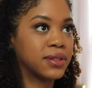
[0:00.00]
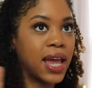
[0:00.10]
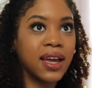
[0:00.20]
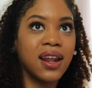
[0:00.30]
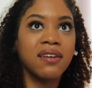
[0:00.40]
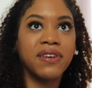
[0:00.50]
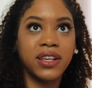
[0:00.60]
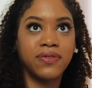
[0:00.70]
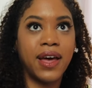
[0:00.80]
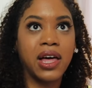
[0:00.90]
Taken at
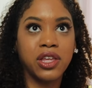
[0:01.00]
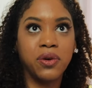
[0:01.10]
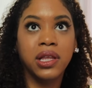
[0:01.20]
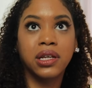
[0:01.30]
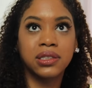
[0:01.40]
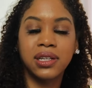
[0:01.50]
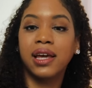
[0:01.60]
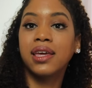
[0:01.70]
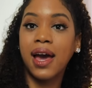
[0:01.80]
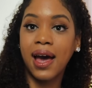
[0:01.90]
face value, it looks
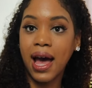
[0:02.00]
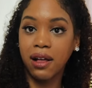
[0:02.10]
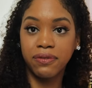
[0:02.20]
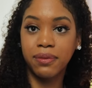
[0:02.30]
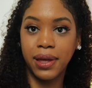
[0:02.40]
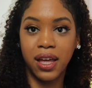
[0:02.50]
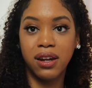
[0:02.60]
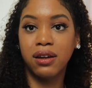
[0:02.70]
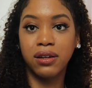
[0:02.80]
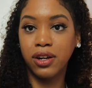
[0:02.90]
like, yeah, alpha
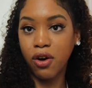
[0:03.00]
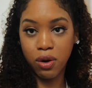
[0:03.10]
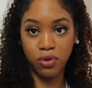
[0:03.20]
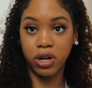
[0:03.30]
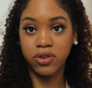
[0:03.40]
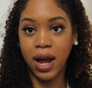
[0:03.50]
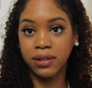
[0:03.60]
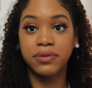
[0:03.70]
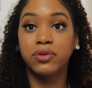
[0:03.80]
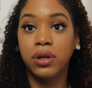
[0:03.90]
men, you know, are more
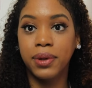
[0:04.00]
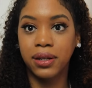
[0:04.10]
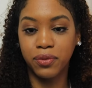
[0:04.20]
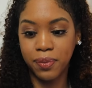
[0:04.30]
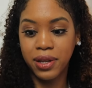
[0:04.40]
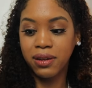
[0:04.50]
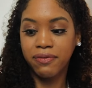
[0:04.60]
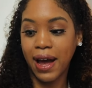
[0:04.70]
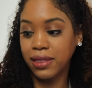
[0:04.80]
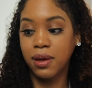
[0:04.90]
attractive to women. Women
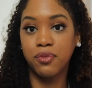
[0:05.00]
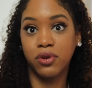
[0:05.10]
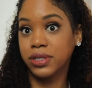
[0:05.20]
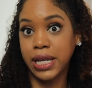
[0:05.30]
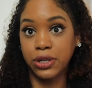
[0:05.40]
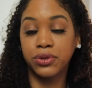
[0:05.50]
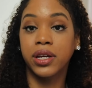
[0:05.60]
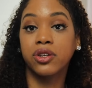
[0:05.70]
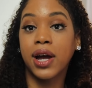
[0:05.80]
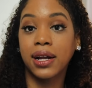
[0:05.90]
find them more
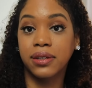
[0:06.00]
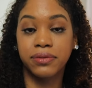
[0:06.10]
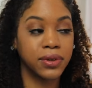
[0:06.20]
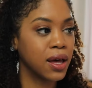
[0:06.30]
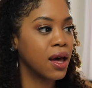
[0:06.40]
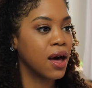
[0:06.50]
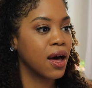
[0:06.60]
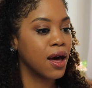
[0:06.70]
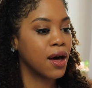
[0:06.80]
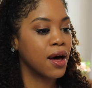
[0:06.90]
sexually attractive.
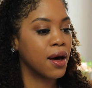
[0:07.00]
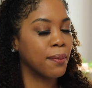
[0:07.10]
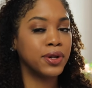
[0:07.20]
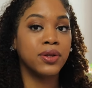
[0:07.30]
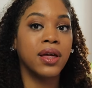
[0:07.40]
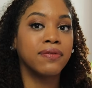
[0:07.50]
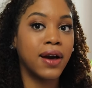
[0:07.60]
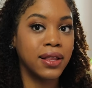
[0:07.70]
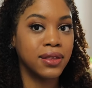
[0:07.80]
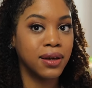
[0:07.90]
But do they
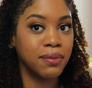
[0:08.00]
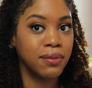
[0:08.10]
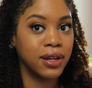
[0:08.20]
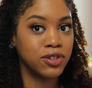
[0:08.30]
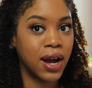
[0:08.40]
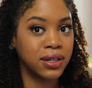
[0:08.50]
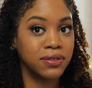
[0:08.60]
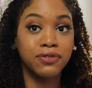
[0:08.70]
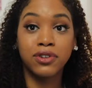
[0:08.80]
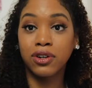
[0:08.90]
find them
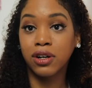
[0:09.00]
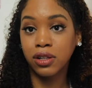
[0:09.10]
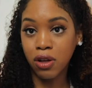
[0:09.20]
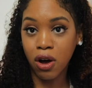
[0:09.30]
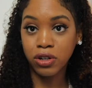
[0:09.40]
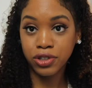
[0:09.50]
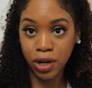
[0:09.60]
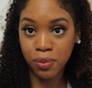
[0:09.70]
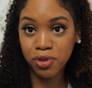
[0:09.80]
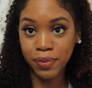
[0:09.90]
attractive for
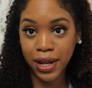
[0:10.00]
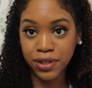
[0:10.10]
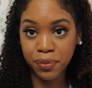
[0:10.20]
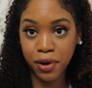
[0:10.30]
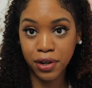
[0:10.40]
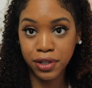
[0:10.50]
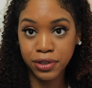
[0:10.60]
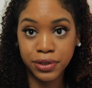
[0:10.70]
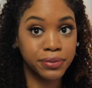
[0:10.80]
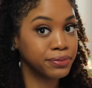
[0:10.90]
long-term romantic
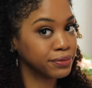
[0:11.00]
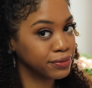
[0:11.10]
partners?